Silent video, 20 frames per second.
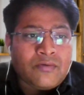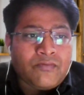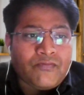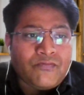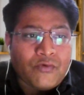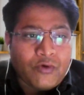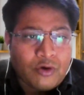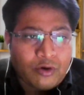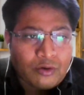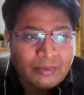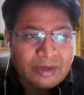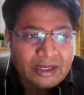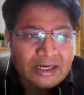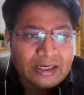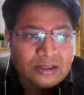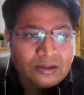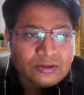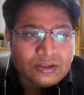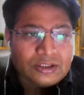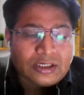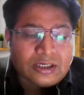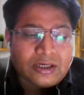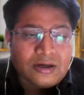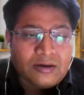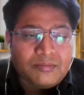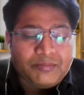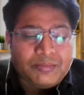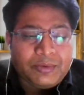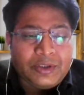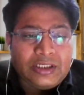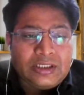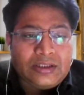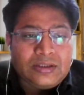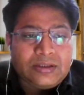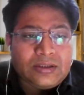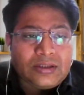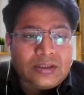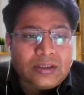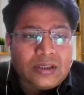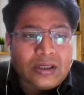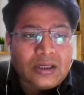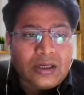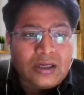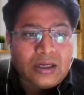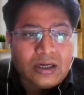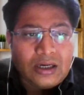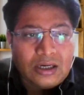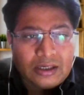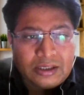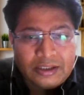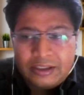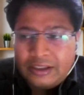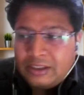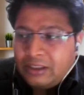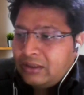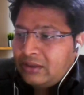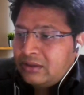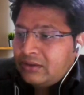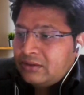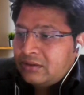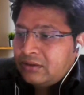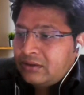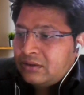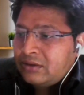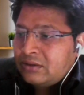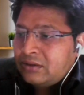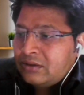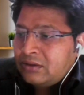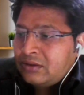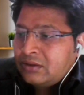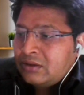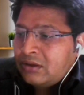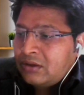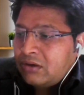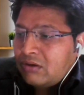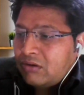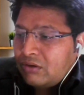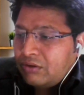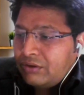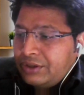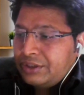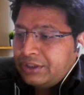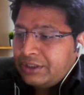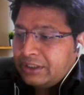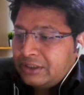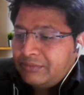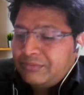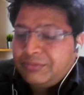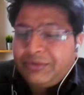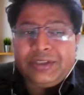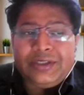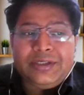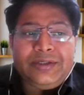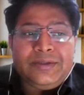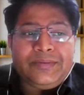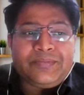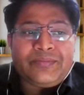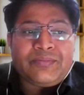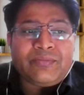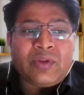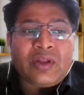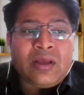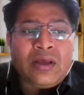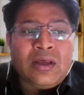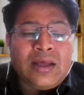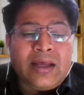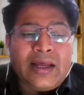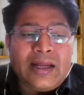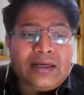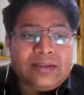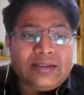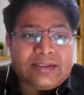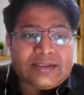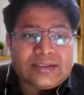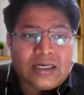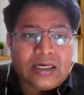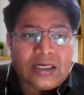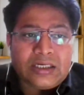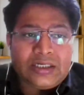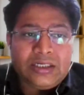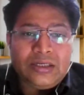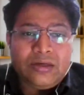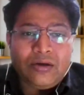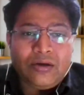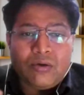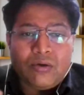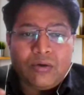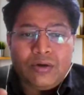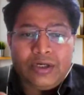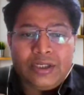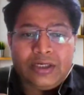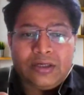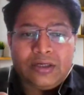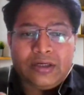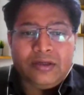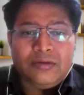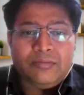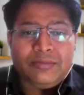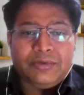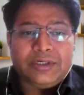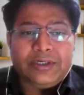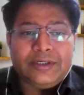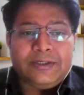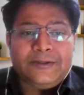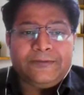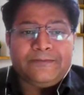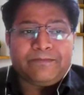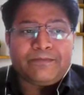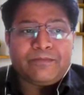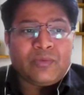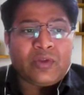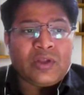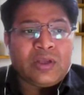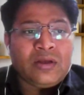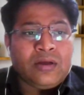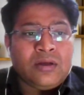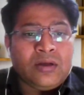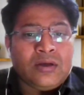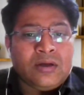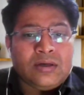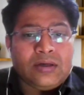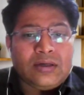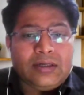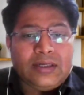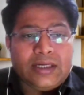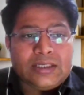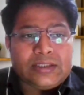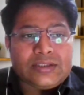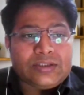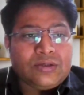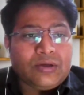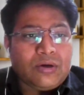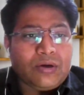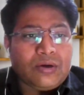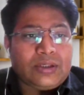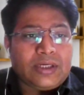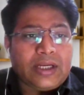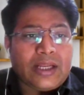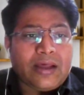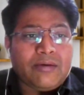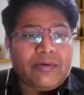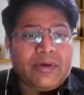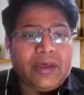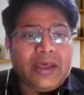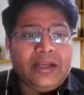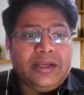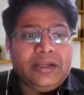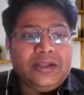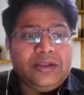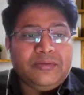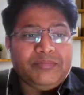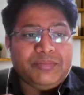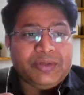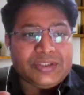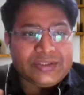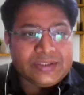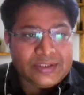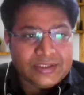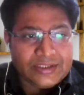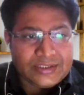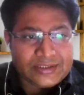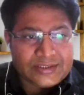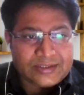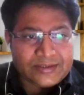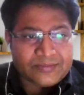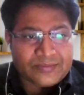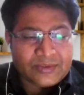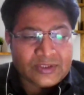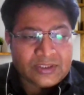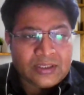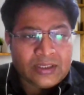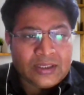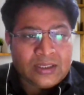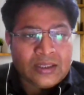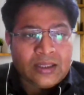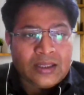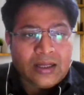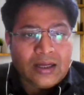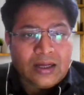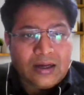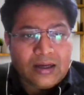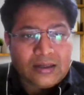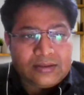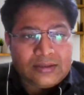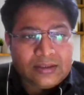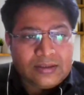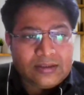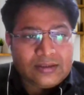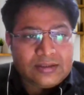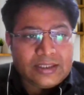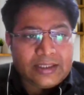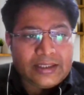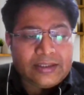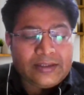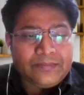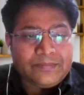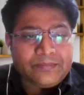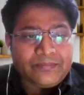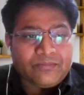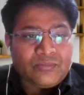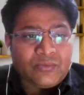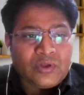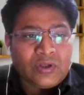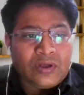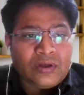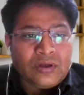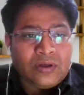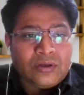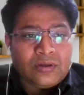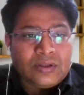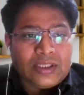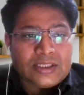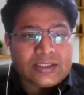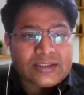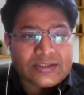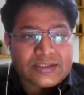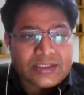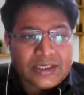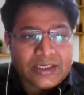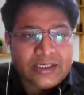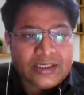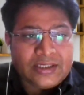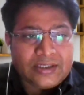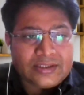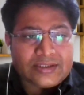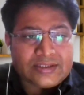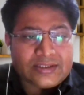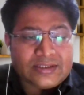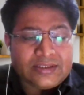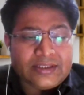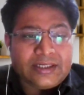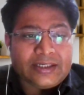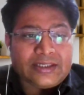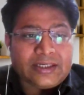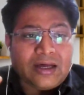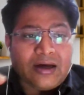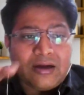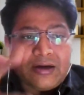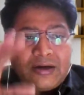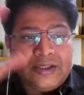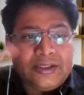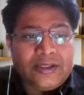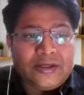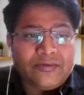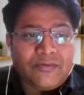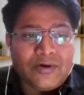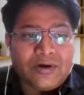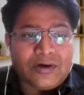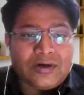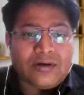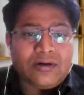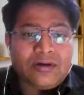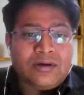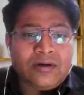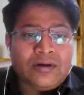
form and another company, Ariel Holding Limited, and this Aril Holding Limited does not have any business other than the sayers that earlier were